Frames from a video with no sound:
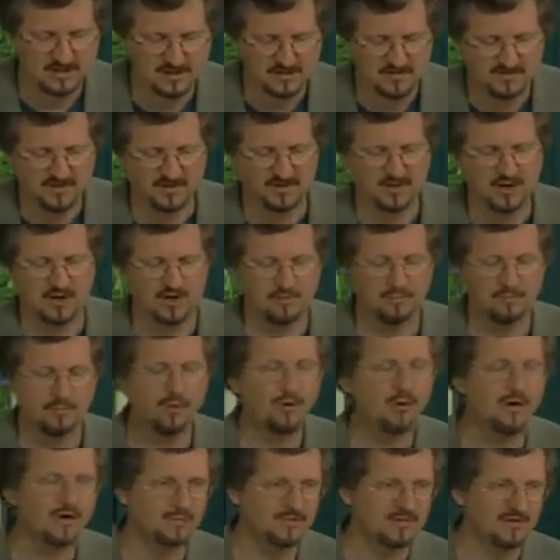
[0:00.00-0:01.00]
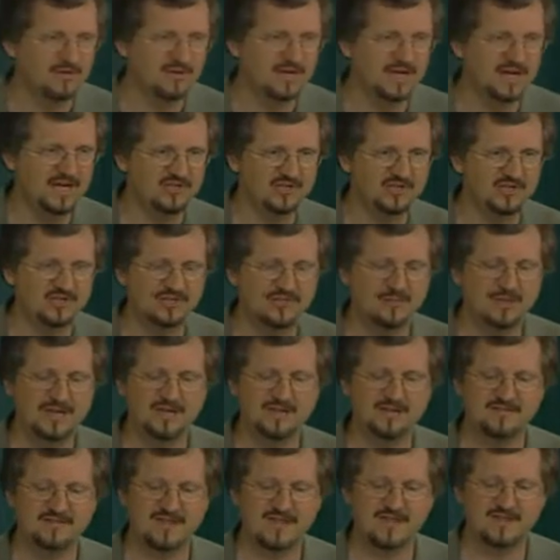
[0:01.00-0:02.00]
They're called point mutations
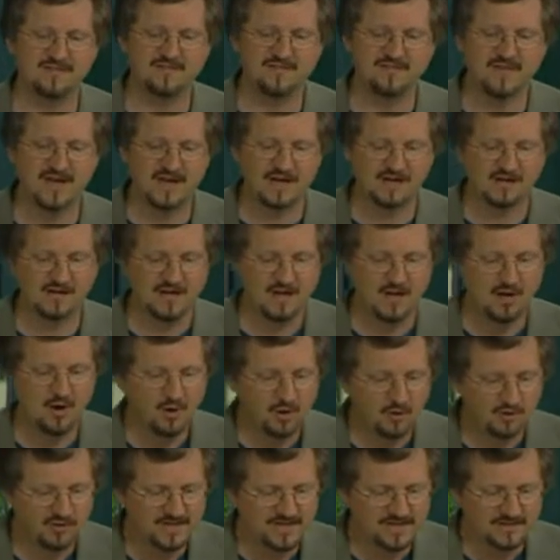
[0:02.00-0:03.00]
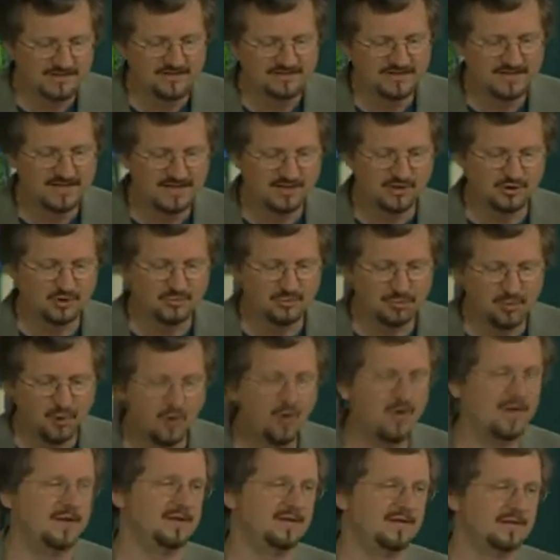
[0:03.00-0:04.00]
because they affect only a single
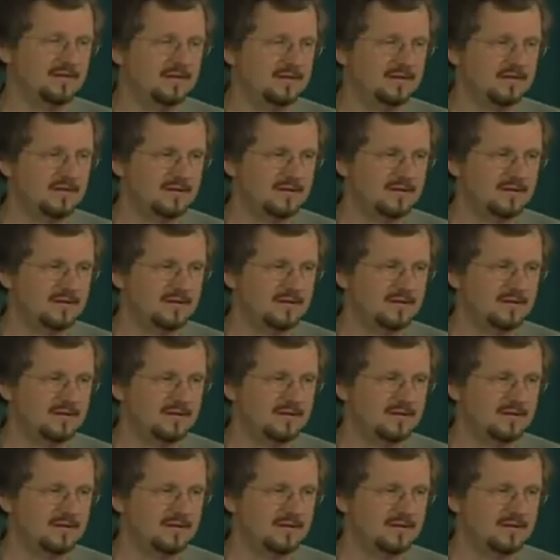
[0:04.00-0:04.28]
point